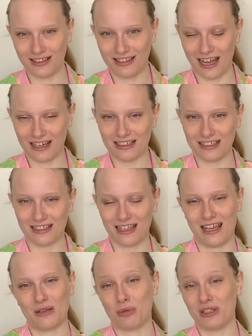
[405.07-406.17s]
that is
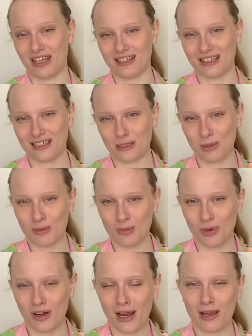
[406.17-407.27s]
like pretending to be a
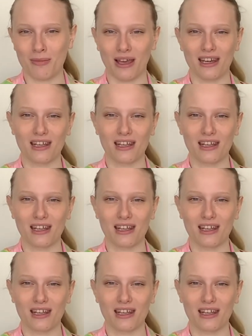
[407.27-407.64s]
moire, but